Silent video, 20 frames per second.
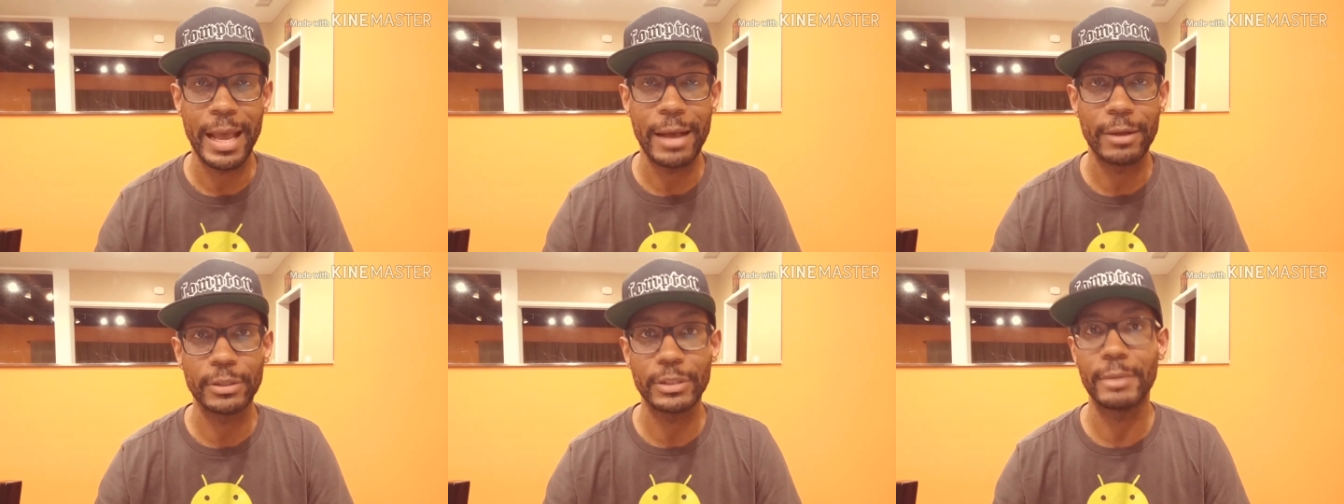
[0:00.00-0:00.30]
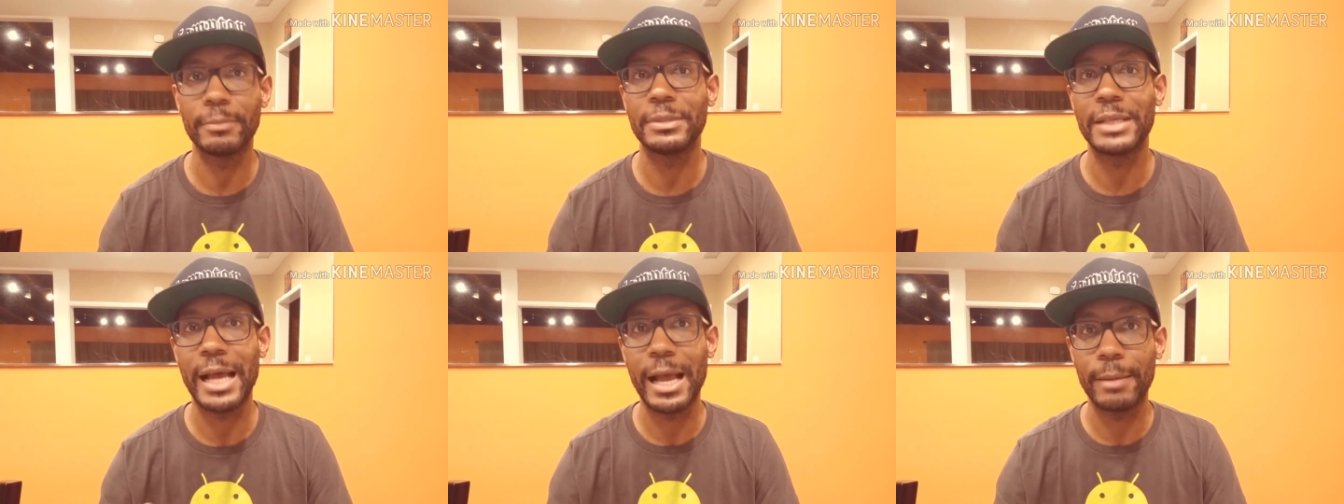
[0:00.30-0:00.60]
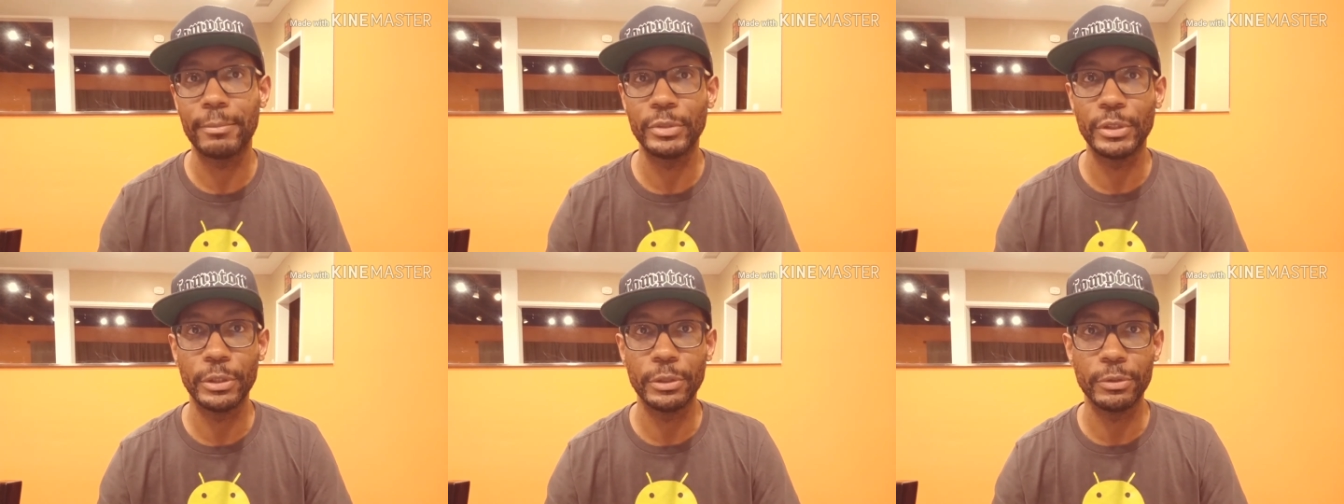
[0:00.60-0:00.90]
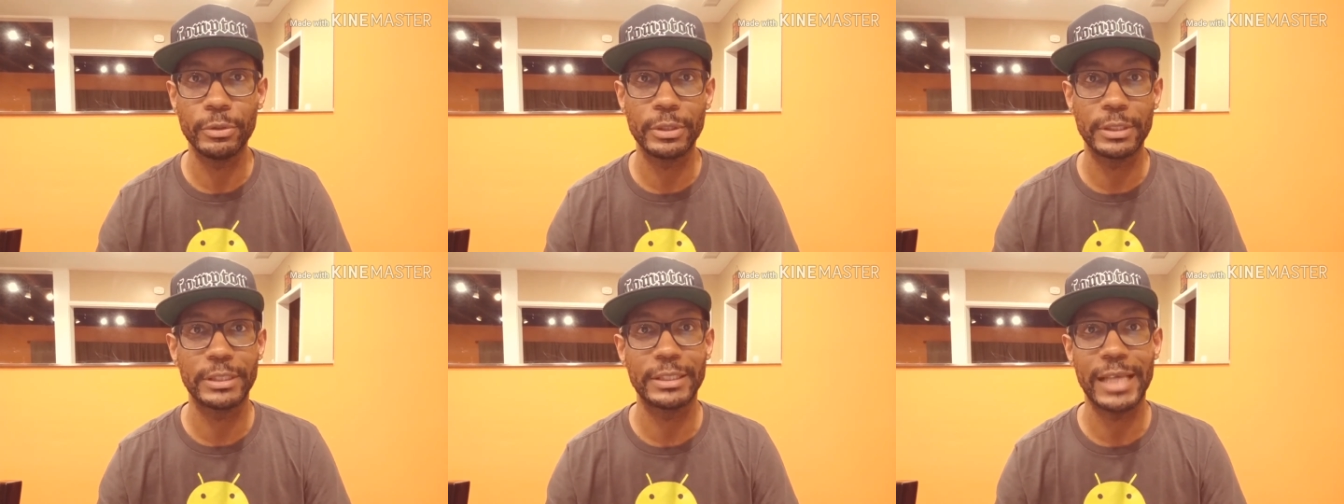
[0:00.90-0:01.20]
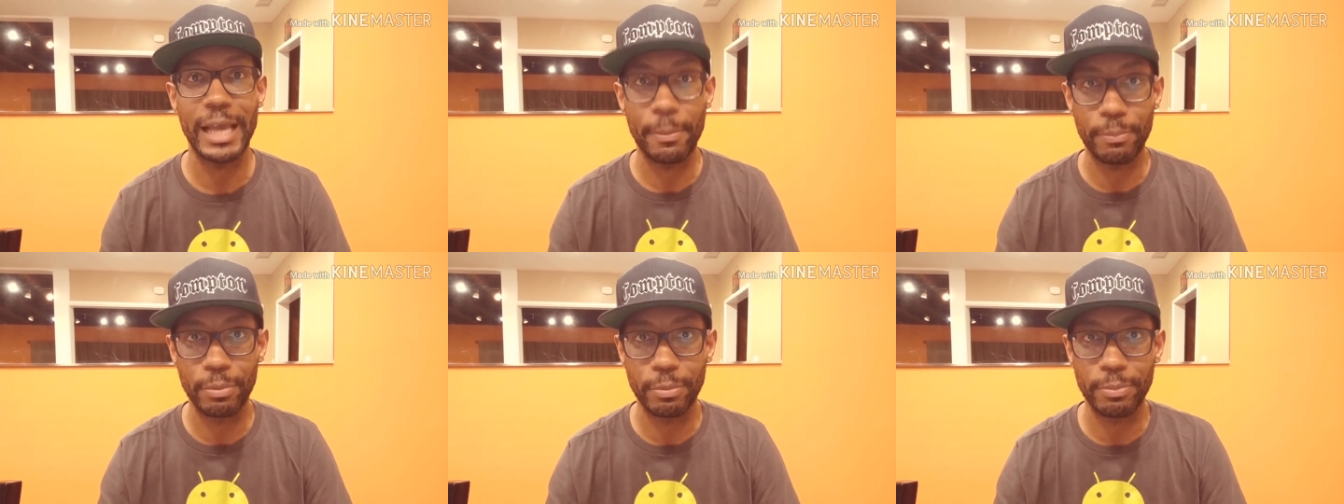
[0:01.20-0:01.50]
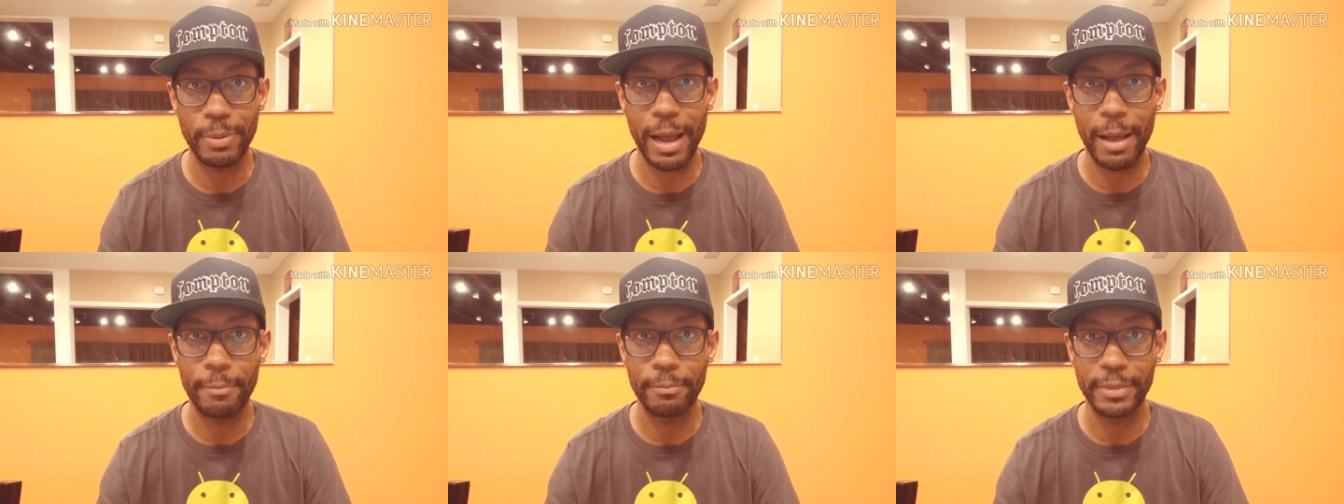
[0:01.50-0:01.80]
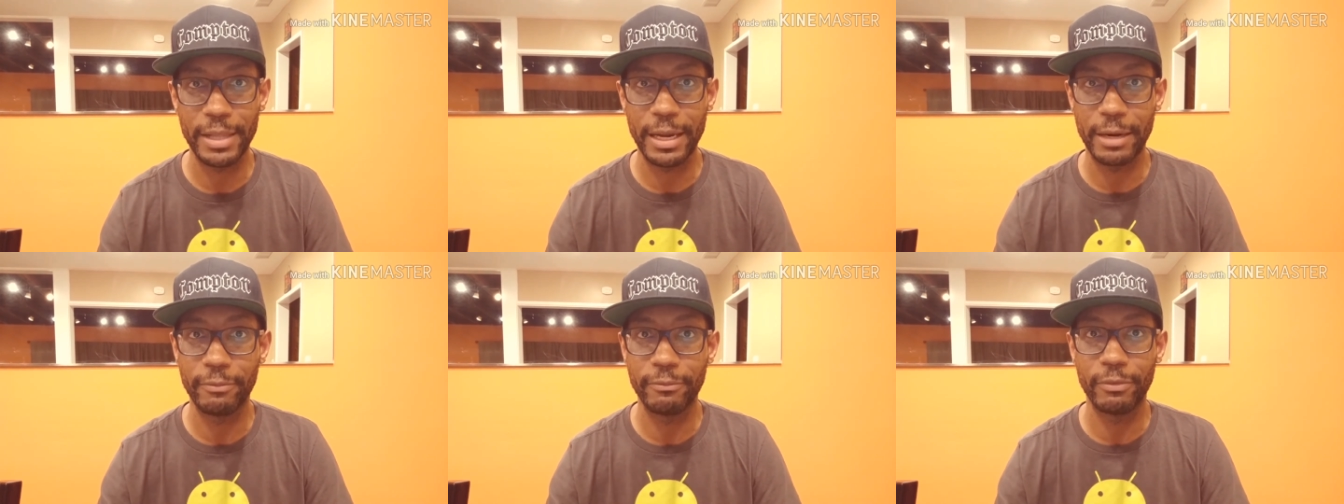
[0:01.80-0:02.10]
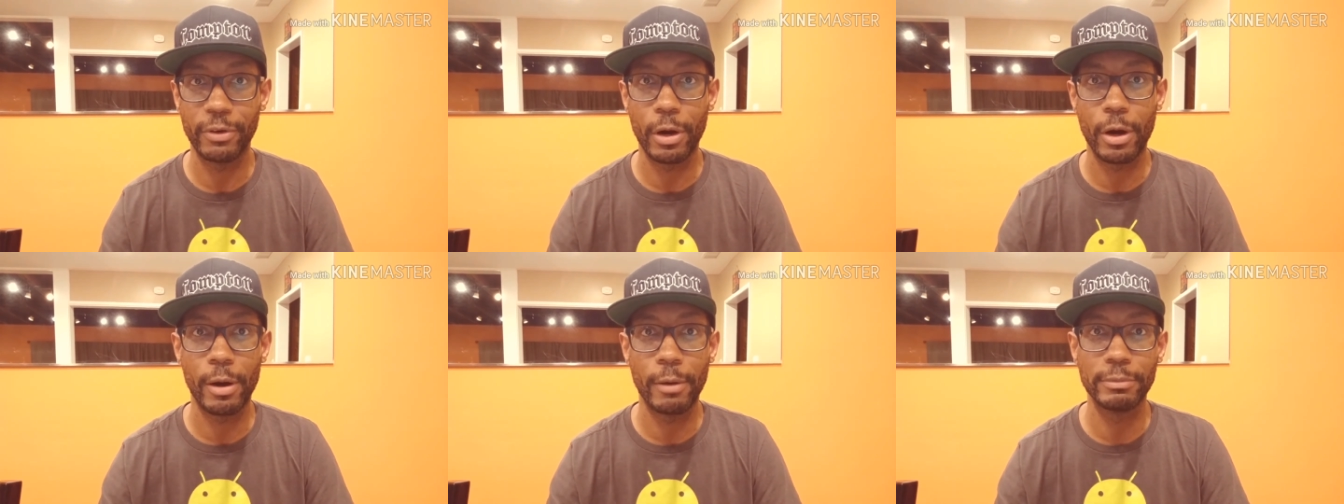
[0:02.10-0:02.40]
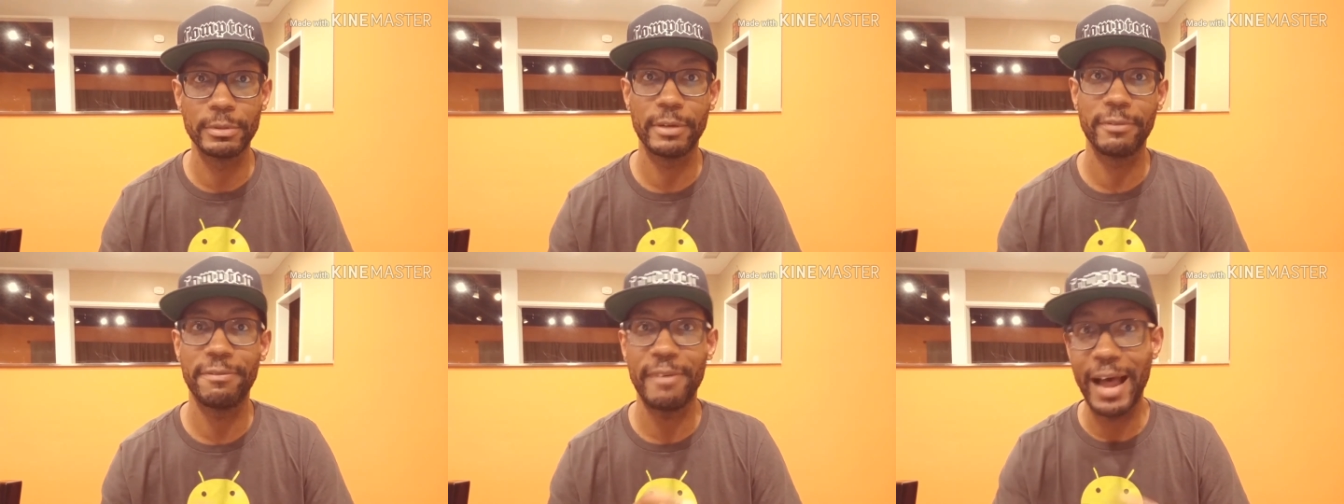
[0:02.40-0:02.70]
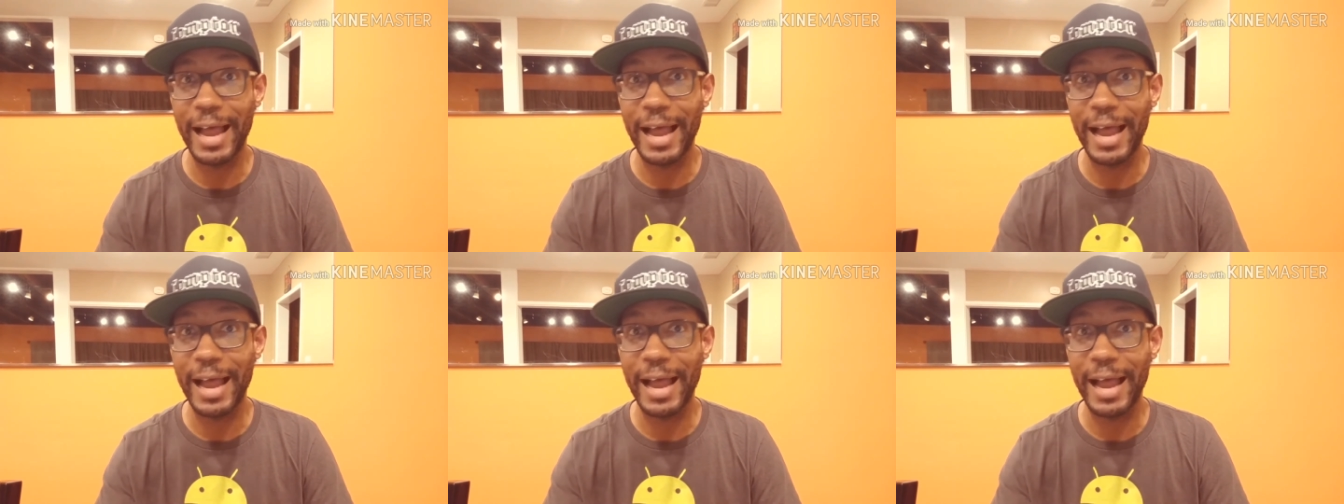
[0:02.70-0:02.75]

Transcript: I'll sometimes use a sample problem that involves